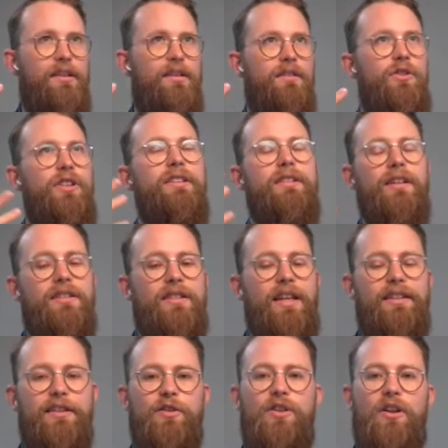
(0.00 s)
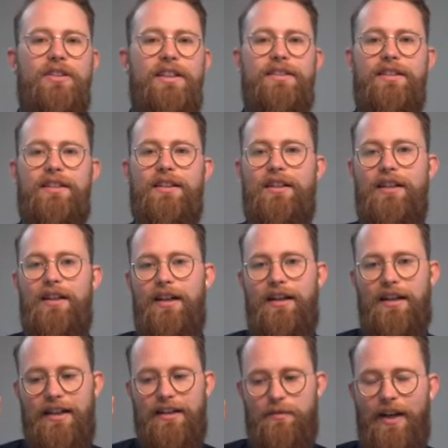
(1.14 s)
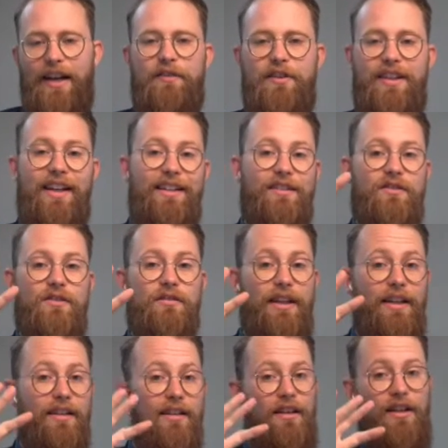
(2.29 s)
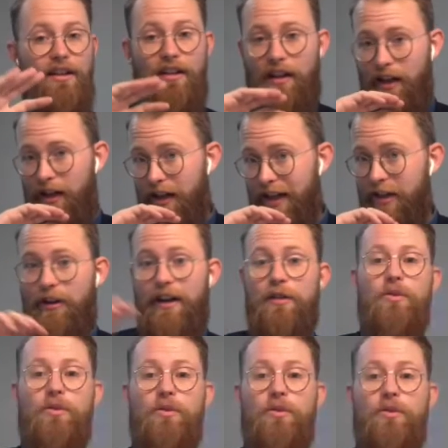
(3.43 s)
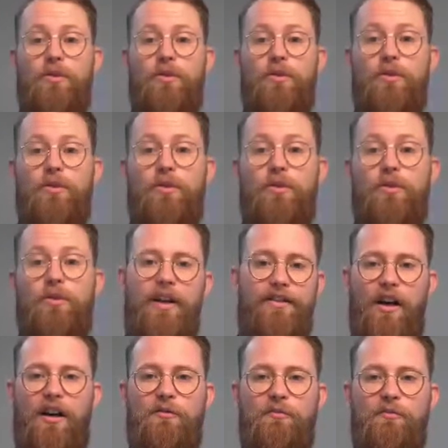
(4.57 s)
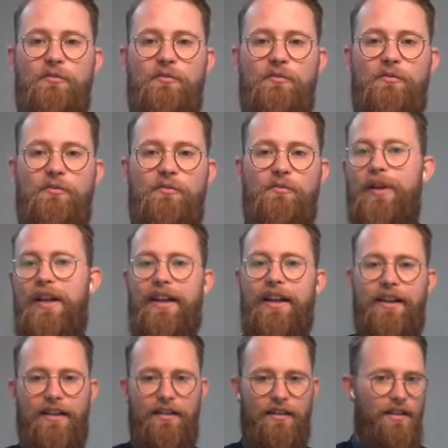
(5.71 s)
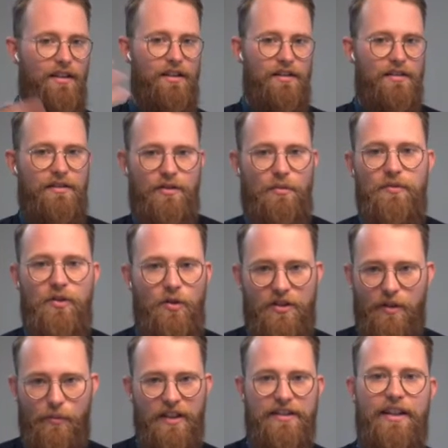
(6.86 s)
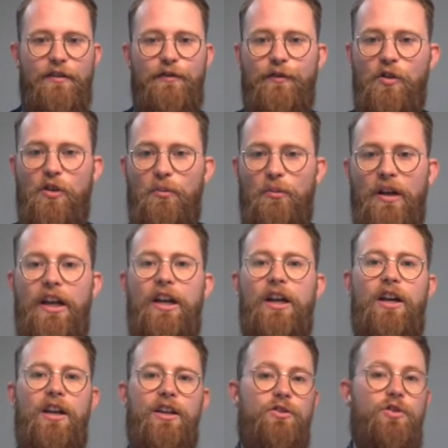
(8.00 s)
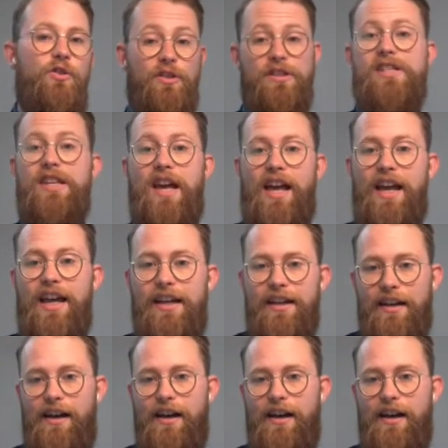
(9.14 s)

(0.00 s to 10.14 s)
You need to understand that you don't need to explain everything in incredible detail. So example being you're submitting a form, you could say,